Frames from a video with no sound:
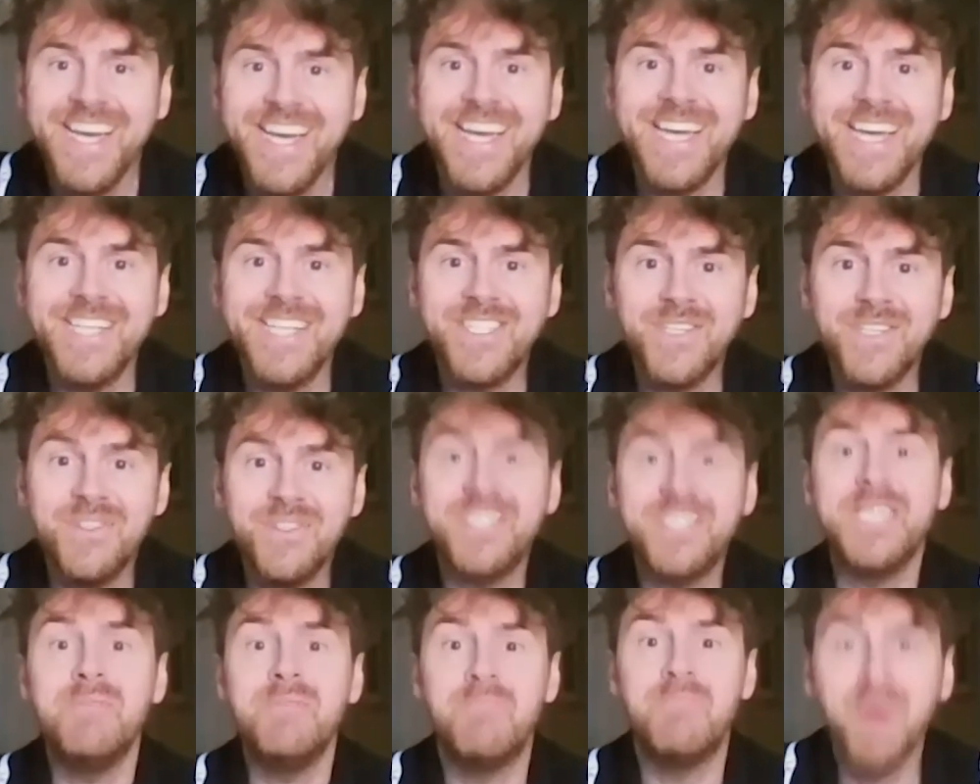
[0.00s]
into
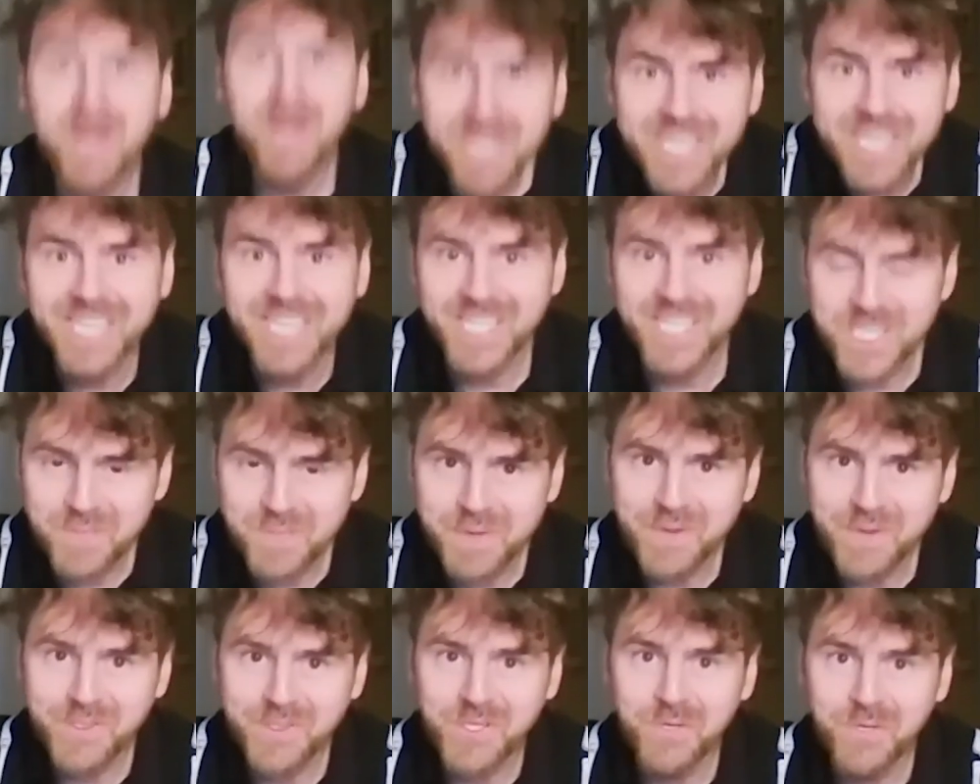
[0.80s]
debunking
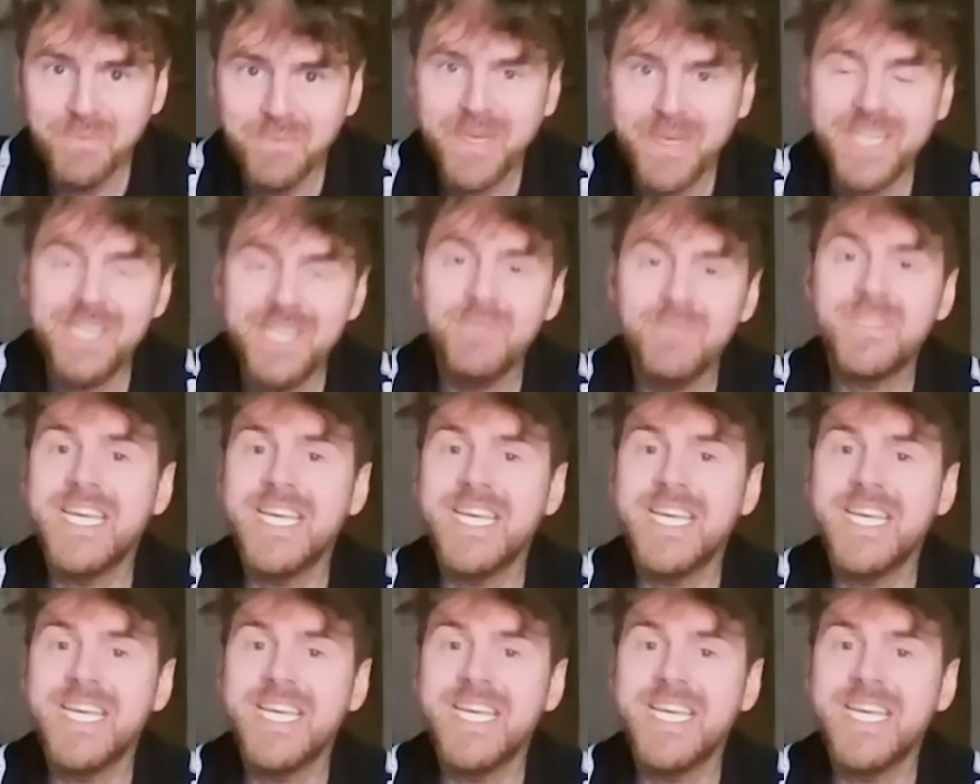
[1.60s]
spiritual mediums.